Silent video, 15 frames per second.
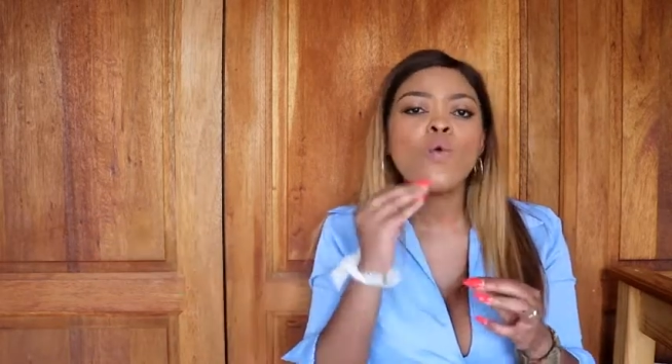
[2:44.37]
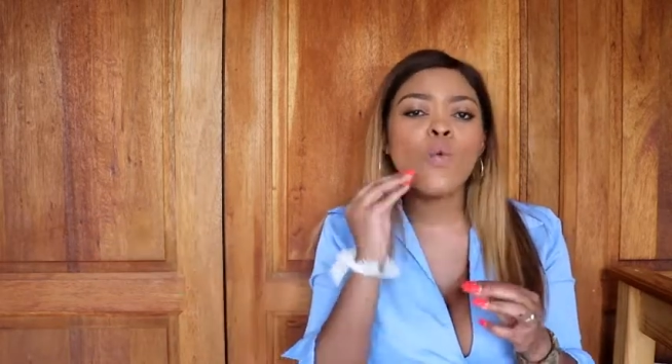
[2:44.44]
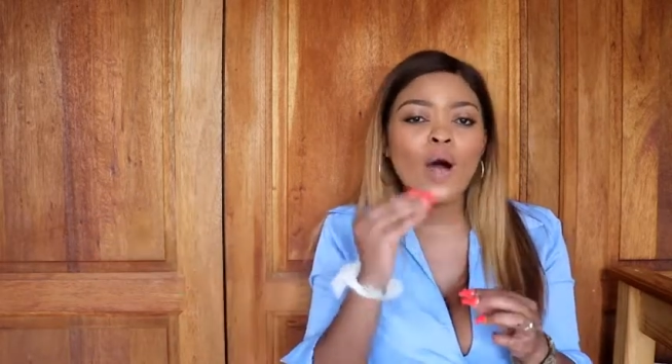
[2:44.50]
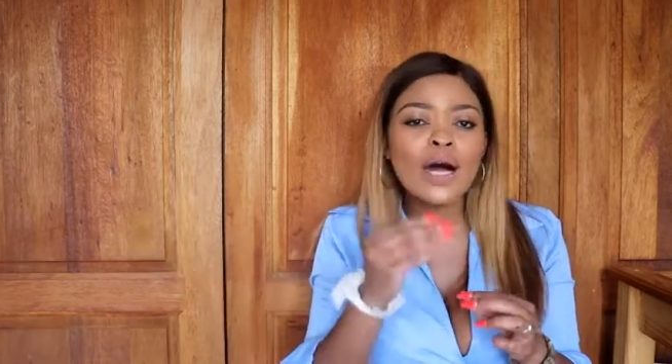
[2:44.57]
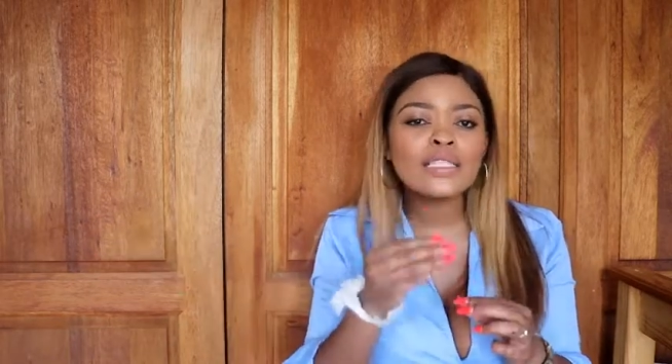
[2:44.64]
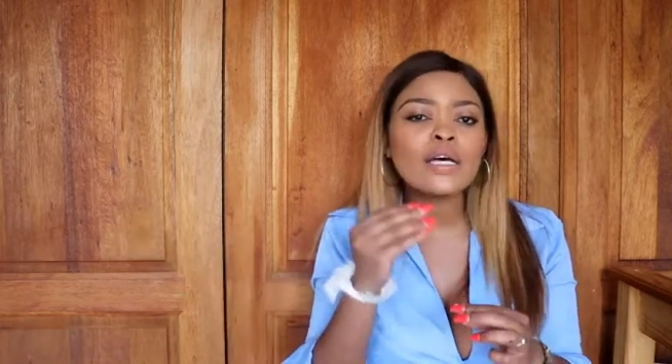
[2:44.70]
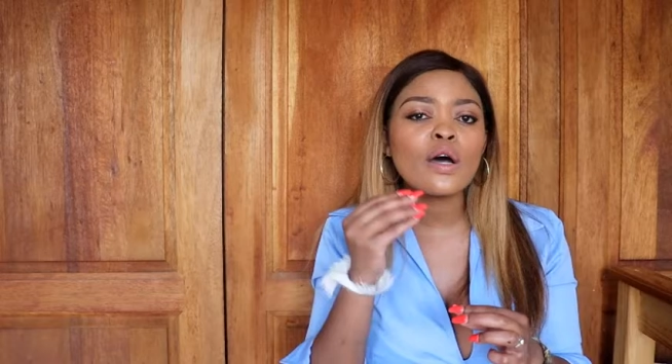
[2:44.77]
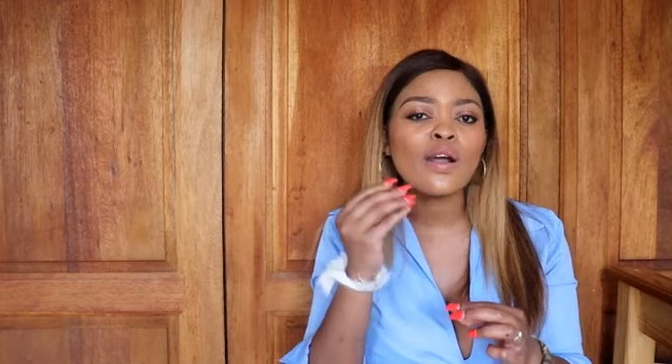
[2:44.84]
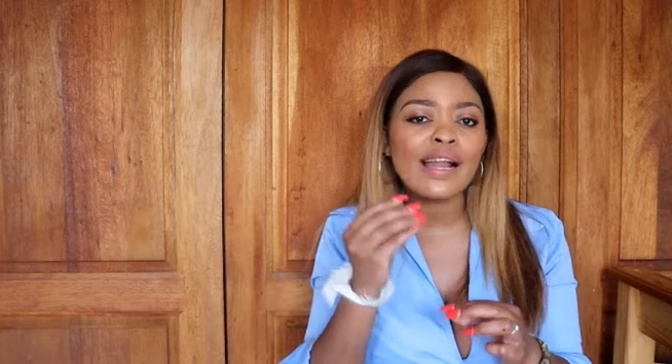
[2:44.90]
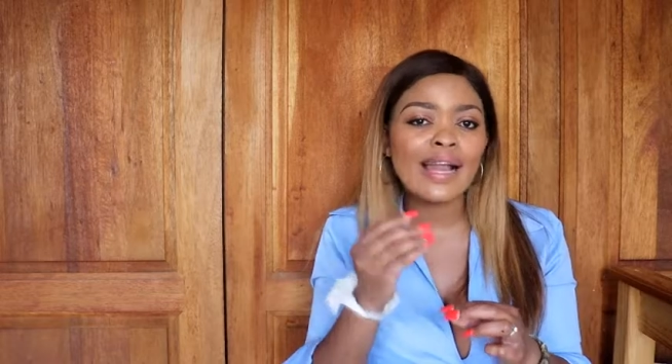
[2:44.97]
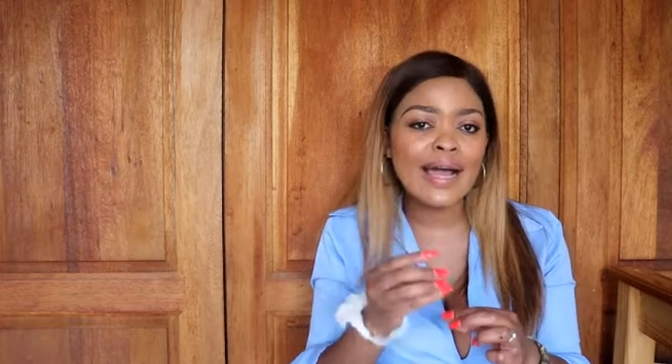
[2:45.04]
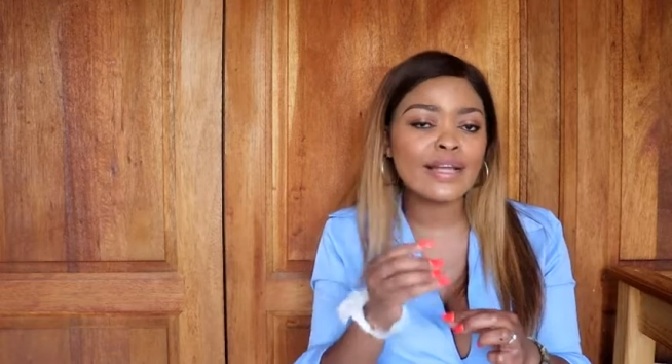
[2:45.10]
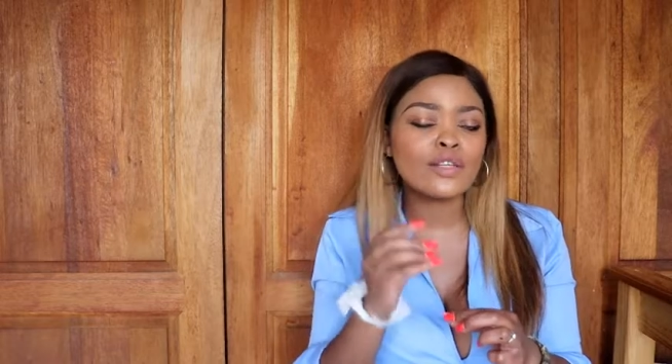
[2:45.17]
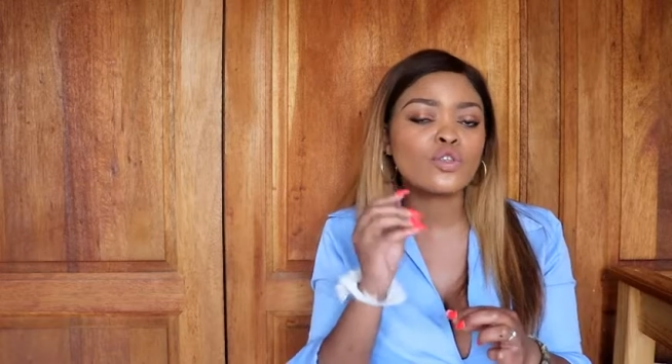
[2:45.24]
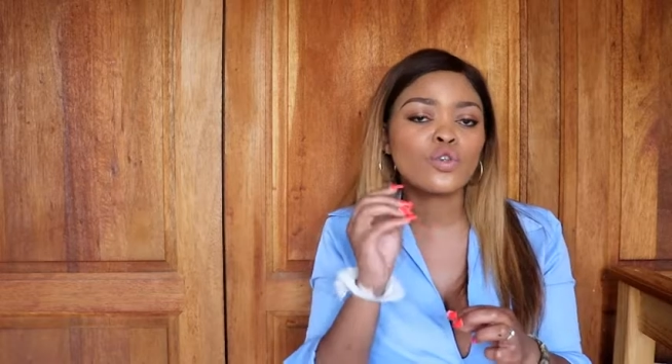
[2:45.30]
was our
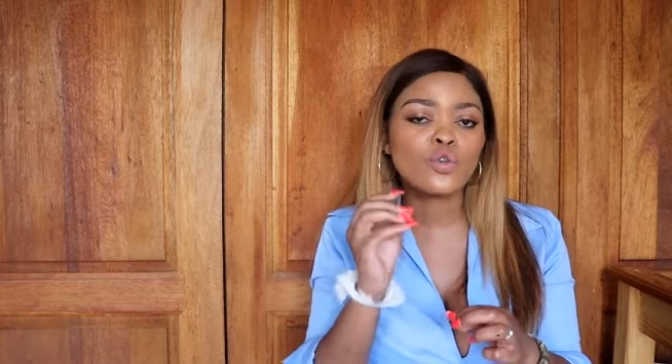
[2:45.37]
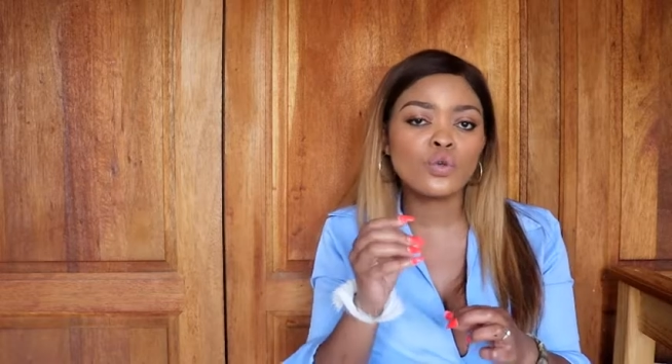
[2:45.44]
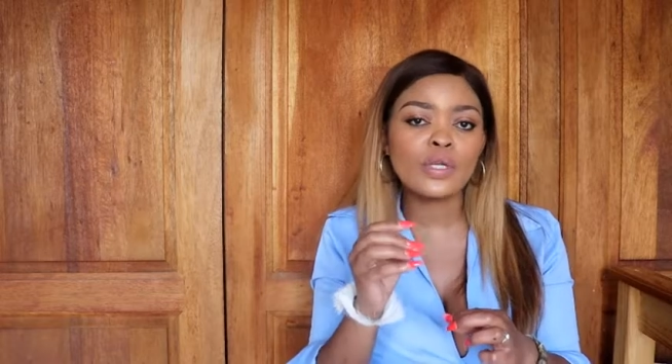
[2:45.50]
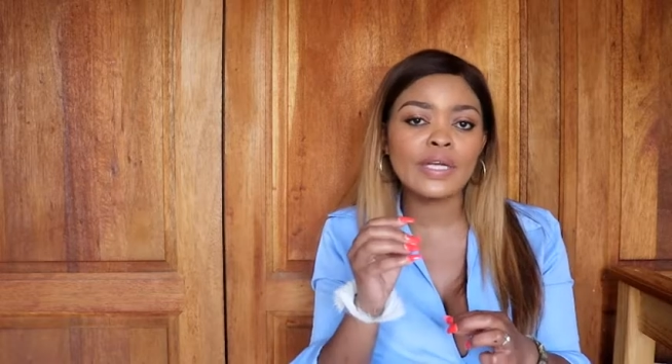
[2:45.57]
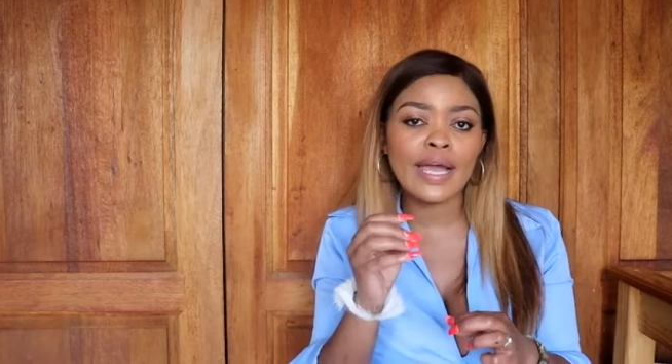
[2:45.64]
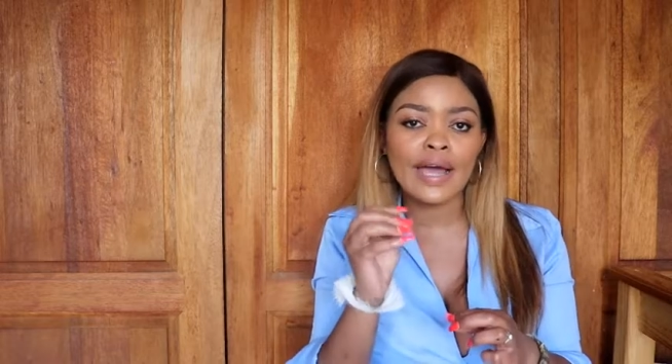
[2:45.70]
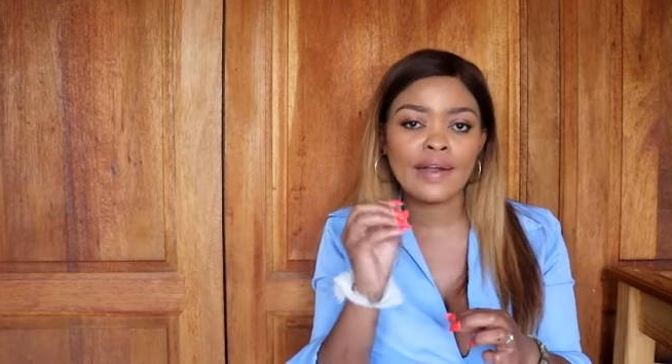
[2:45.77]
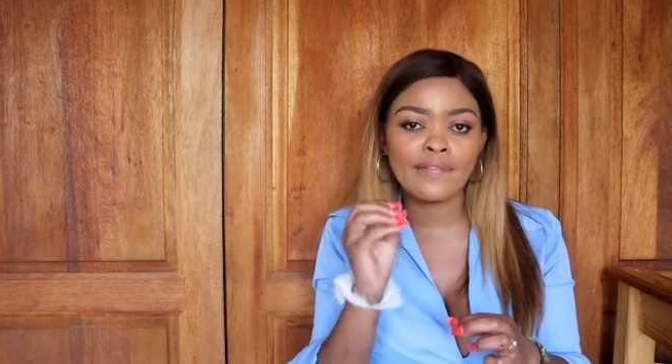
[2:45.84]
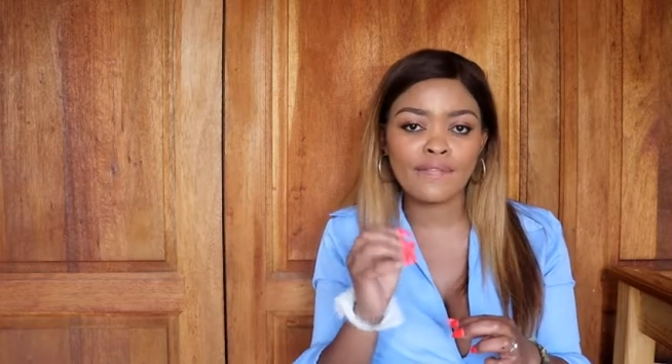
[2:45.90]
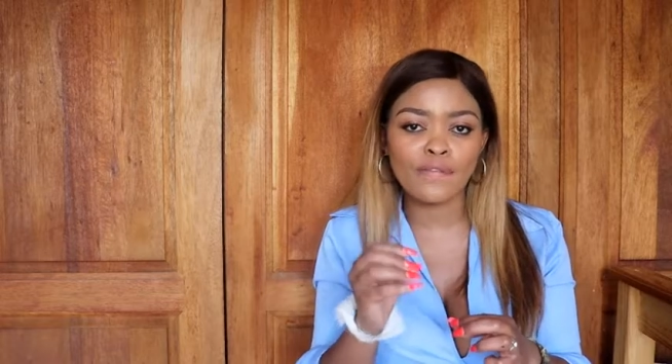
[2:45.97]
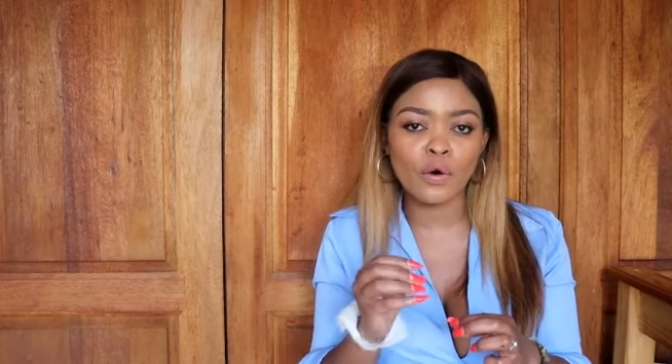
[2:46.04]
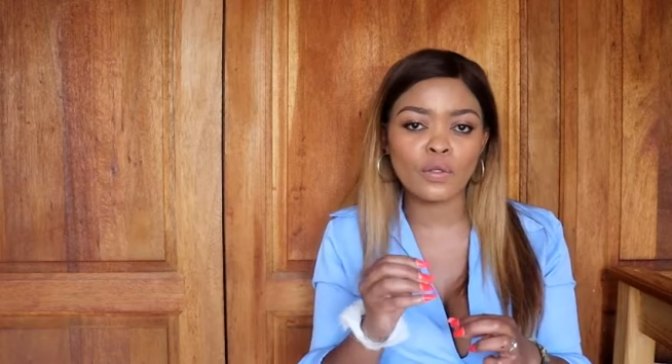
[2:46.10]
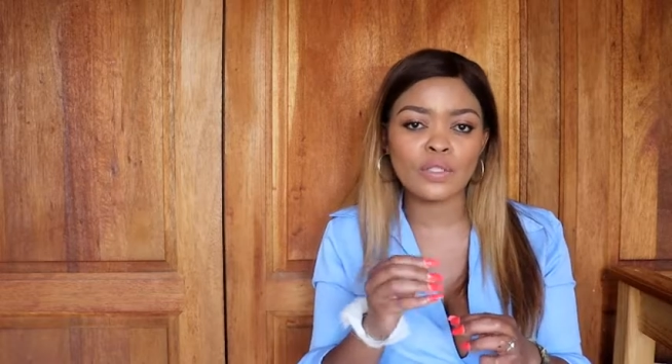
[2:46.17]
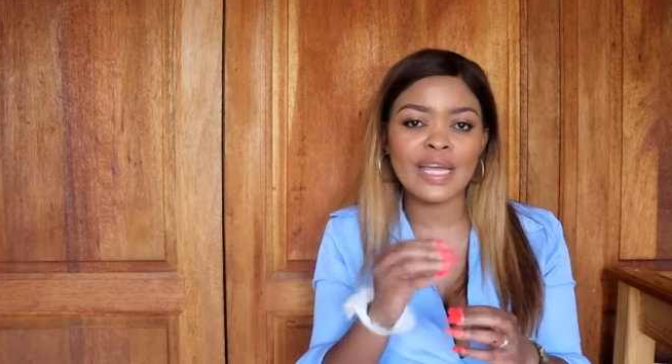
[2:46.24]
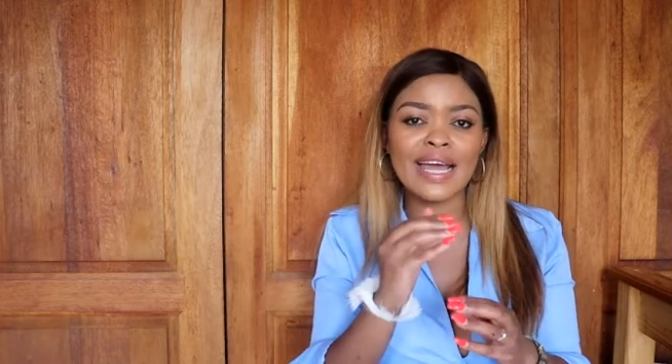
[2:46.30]
client truly at
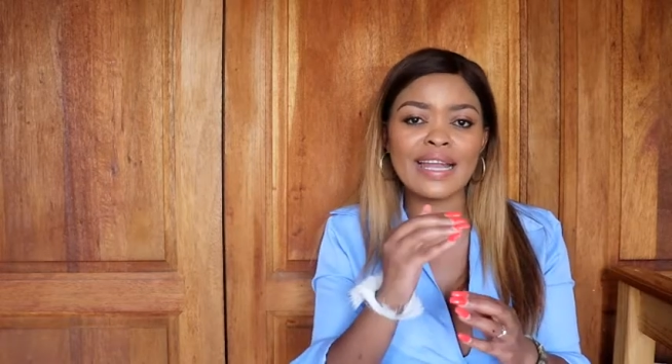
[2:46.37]
fault?